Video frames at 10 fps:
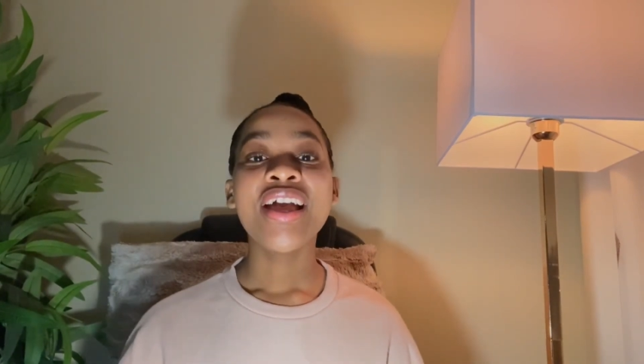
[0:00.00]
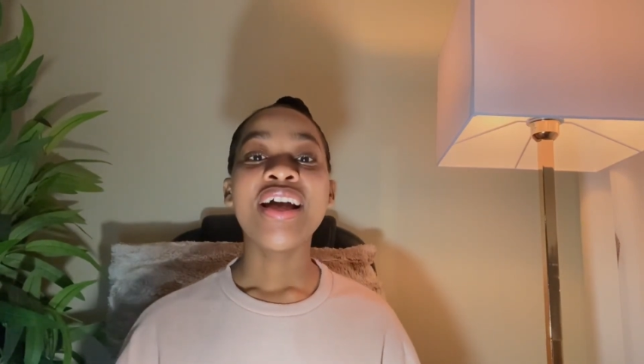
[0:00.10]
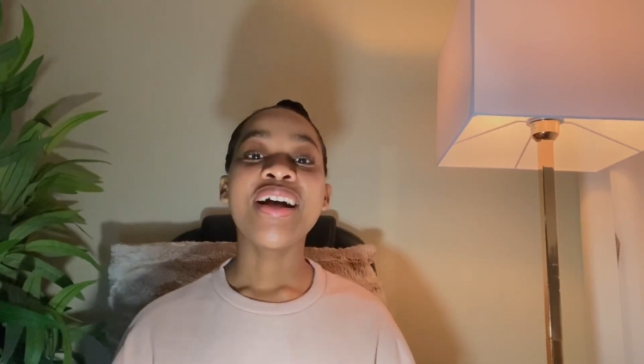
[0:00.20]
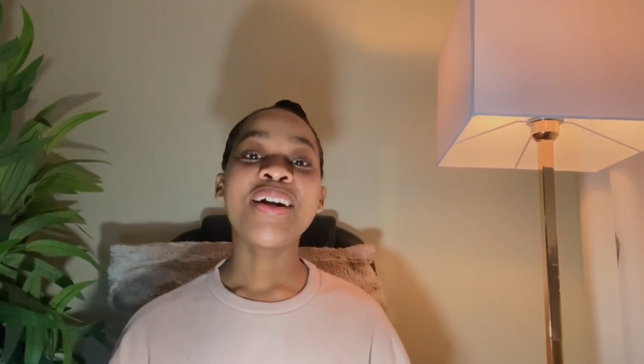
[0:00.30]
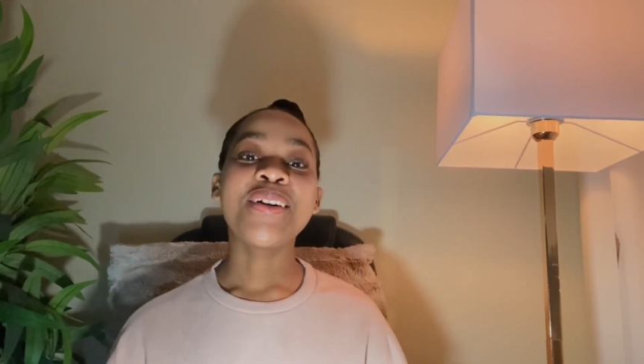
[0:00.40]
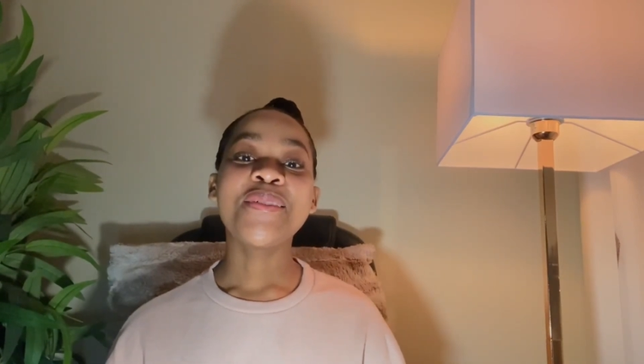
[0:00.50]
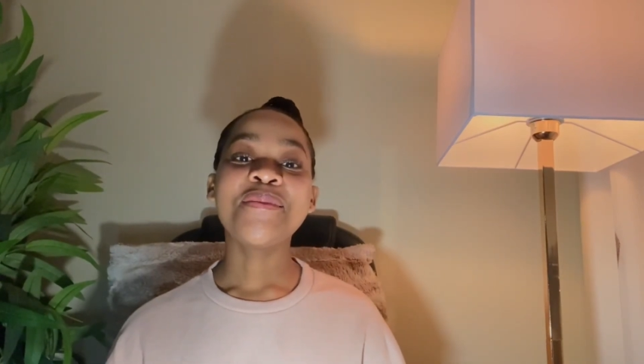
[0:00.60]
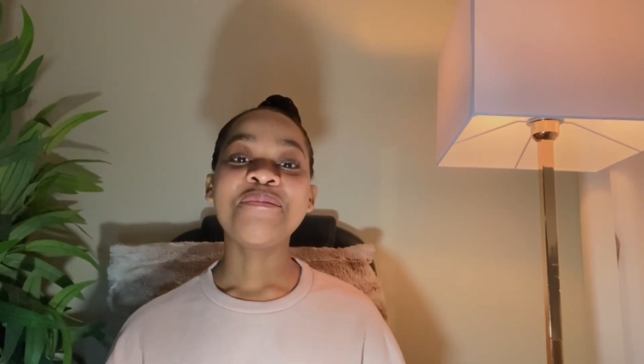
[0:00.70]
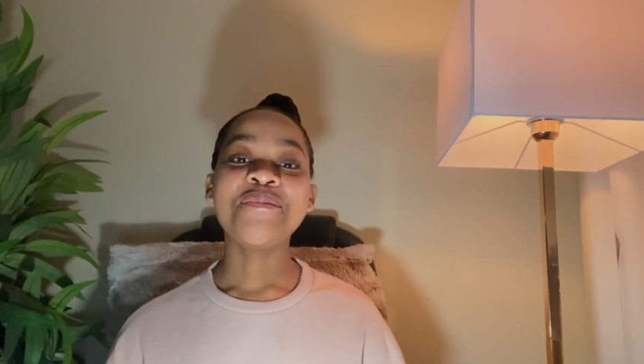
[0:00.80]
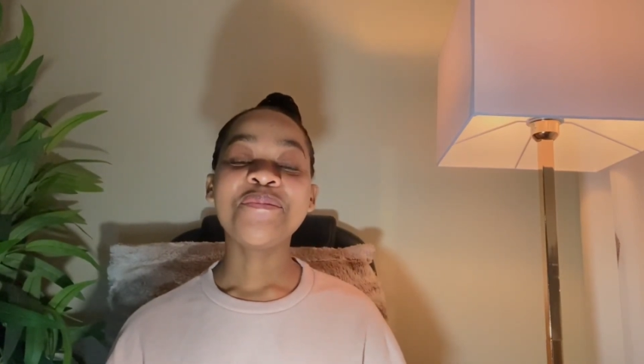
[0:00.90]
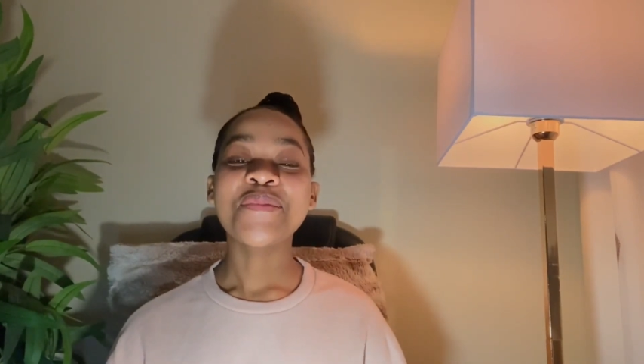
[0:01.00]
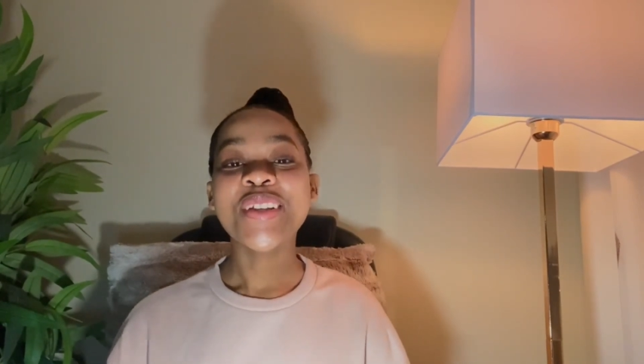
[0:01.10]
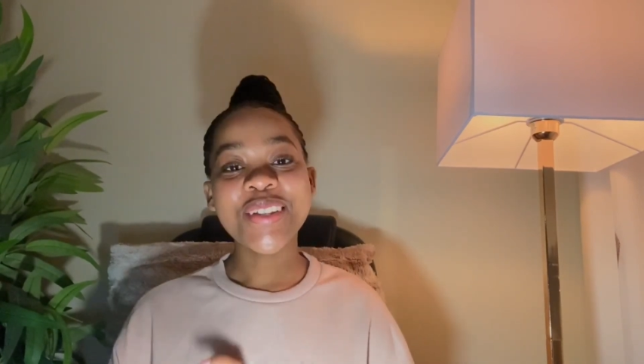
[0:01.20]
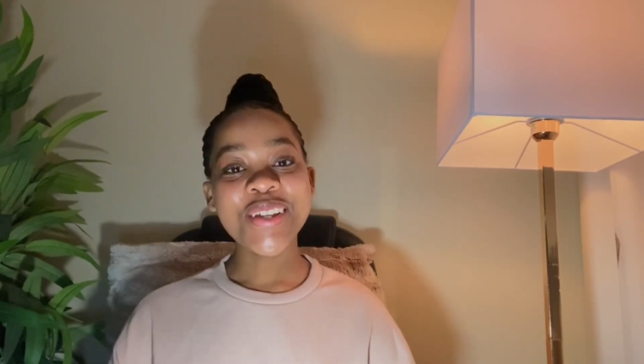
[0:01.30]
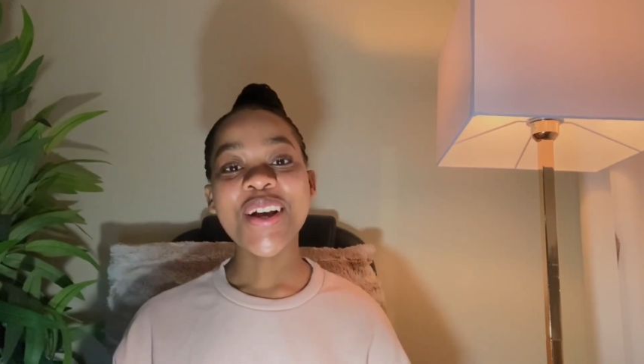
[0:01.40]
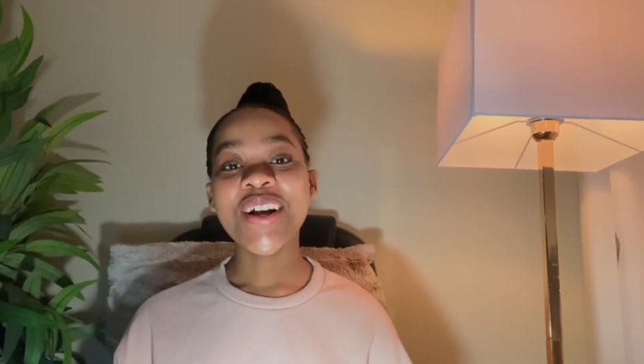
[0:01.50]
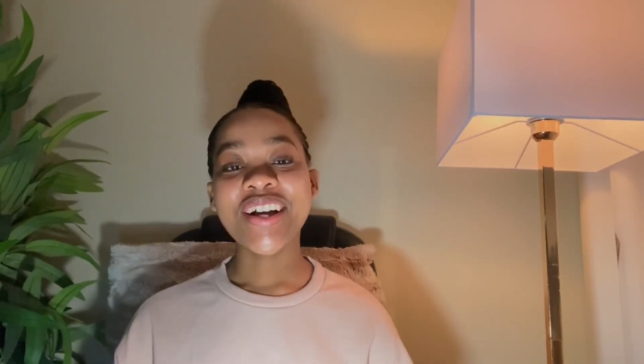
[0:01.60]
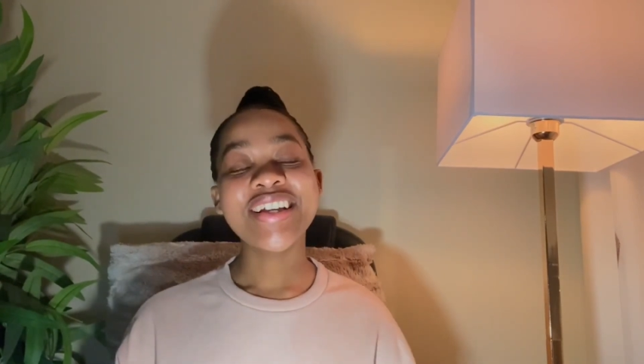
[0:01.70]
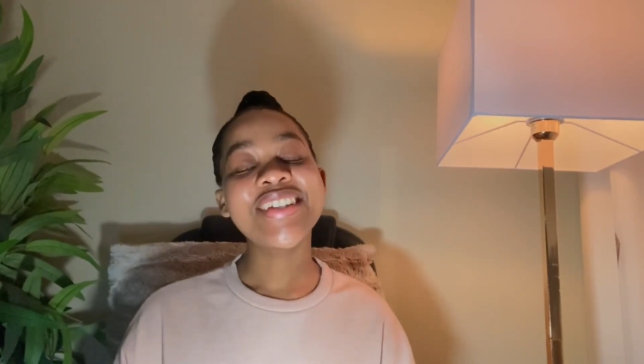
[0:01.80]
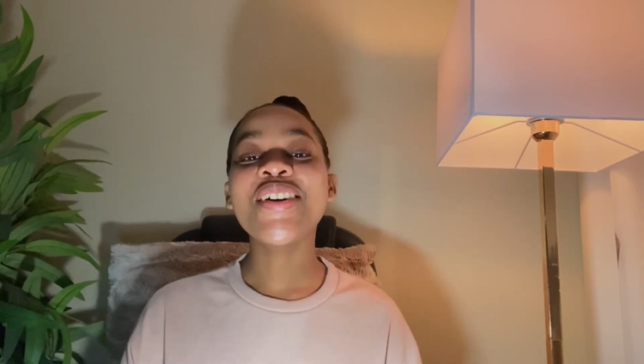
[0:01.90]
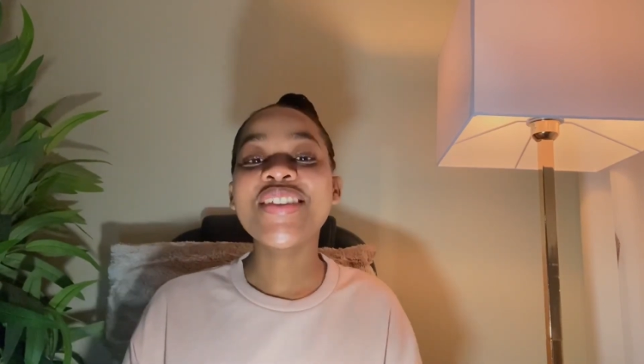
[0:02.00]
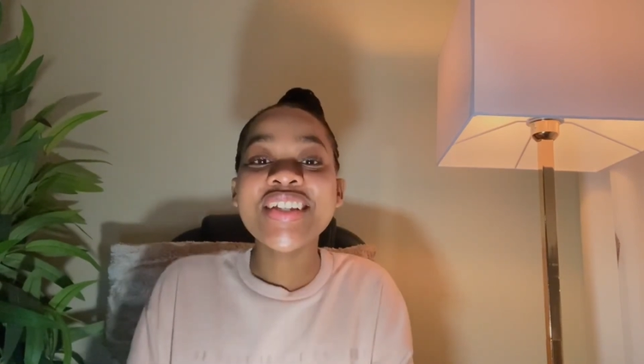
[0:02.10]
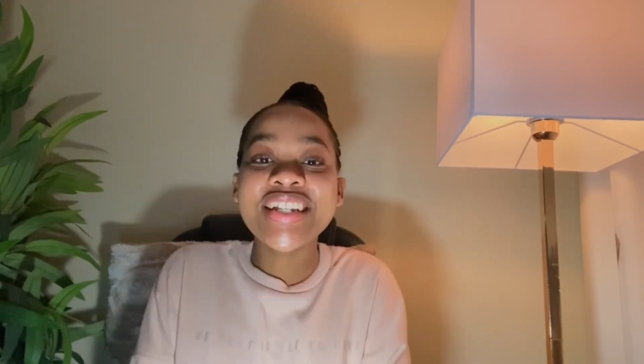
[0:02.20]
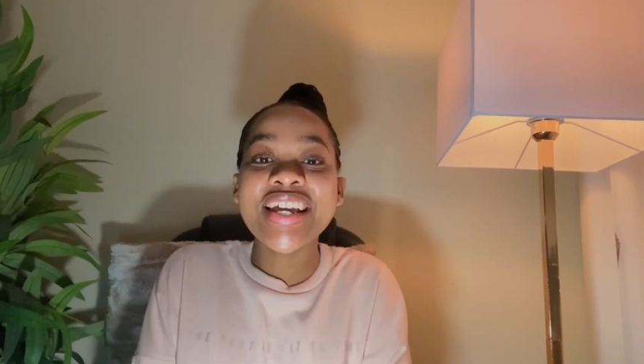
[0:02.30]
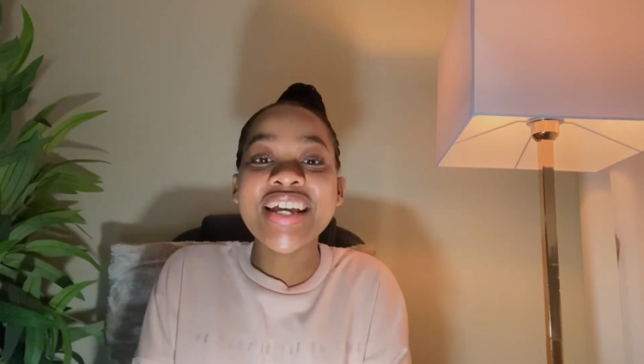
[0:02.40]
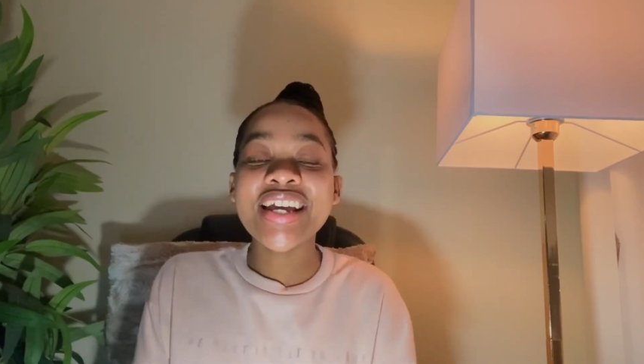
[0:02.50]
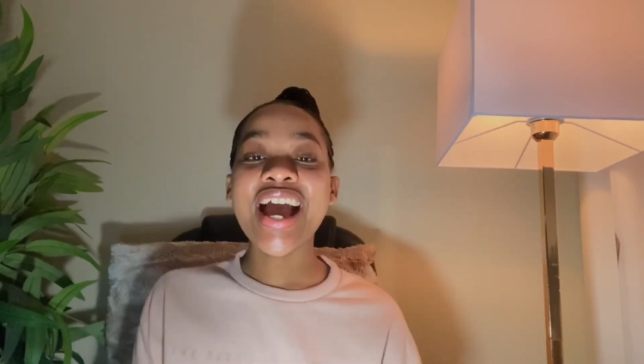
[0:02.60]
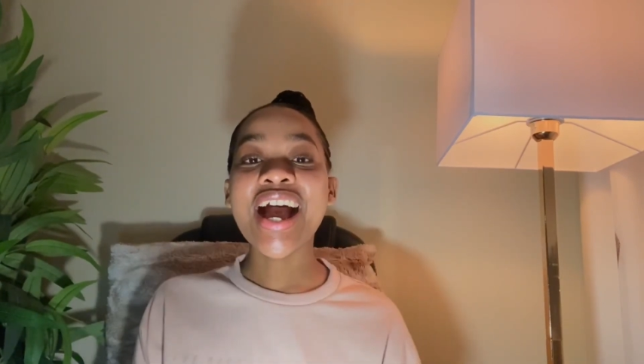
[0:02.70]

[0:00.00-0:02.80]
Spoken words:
So today